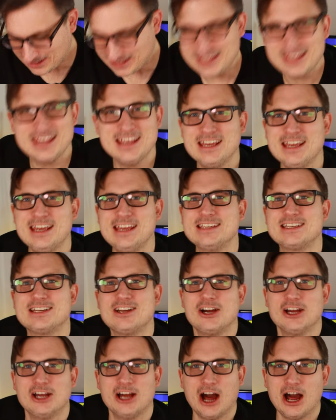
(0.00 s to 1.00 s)
The thing is,
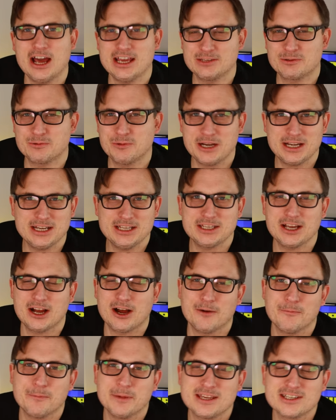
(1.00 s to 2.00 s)
like, it's really
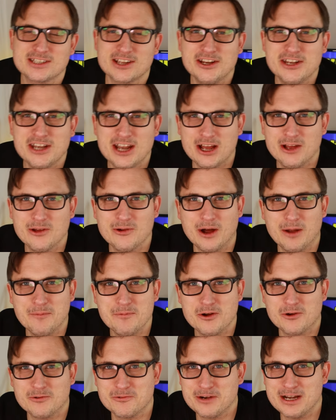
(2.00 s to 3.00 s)
dark because I know
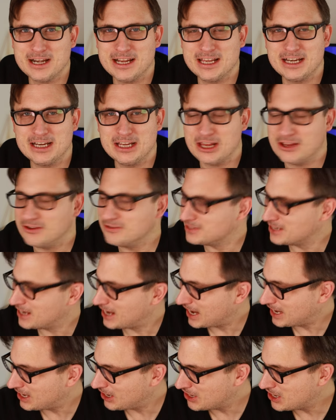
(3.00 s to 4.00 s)
I'm not really going to use
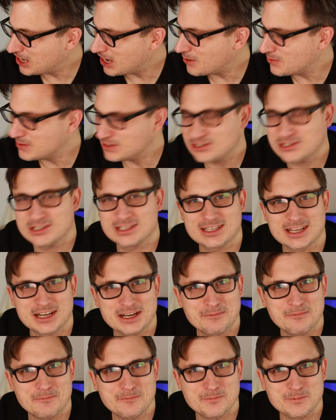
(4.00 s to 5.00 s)
it and I know it's just
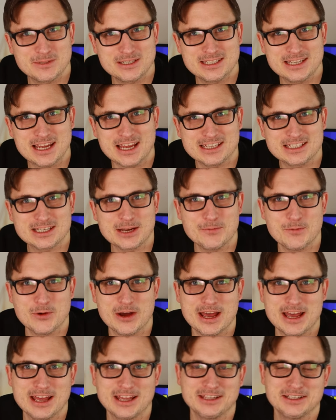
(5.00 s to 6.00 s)
going to sit
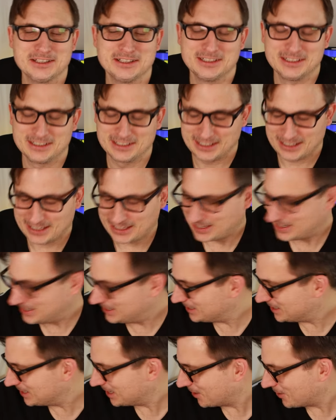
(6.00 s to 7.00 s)
somewhere
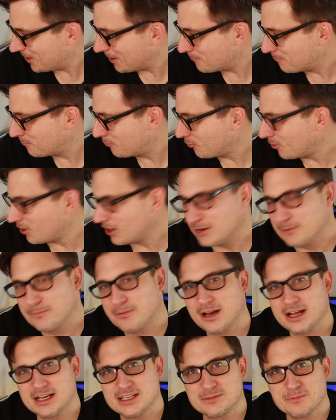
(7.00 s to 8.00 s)
and, you know, have pride of
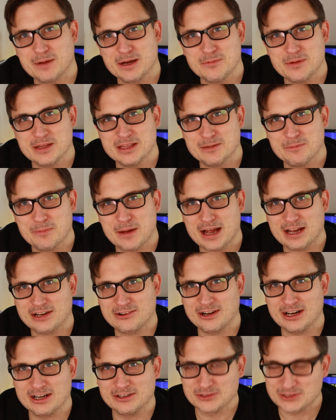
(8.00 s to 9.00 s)
place, maybe in the
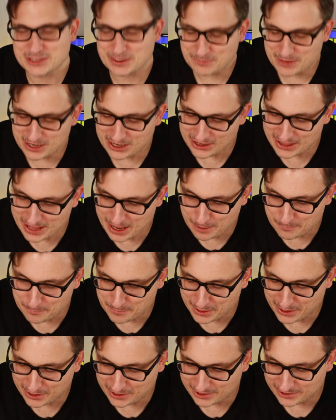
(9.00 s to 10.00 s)
background or something like
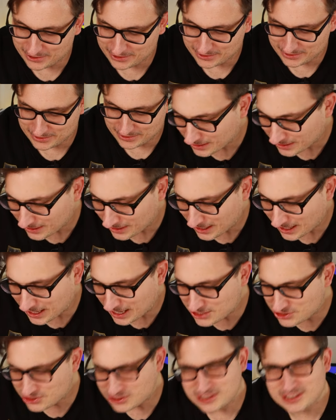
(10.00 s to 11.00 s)
that. But
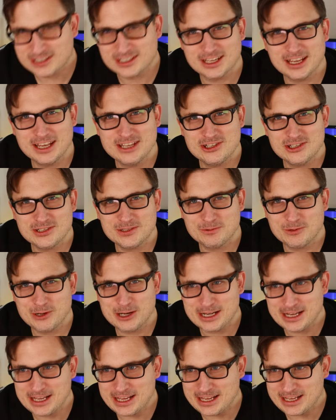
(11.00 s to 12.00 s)
it just
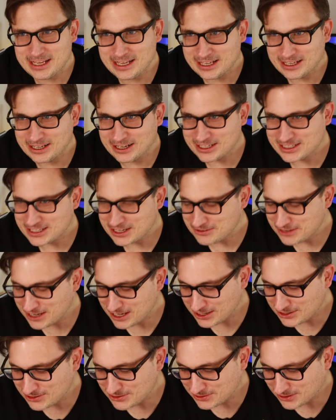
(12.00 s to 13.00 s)
really, I don't
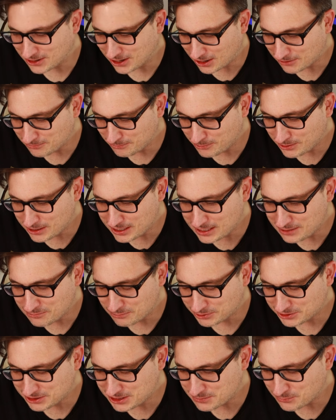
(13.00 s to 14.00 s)
know. I really
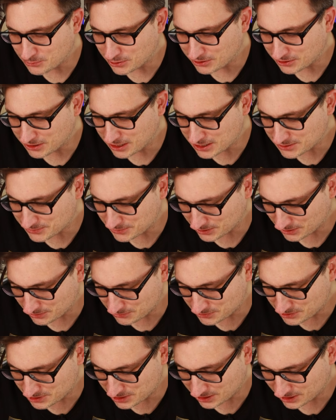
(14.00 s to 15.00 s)
wanted one of these when I
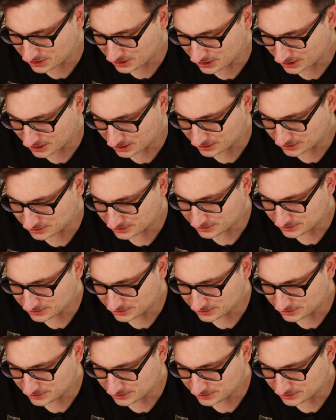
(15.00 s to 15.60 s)
was younger.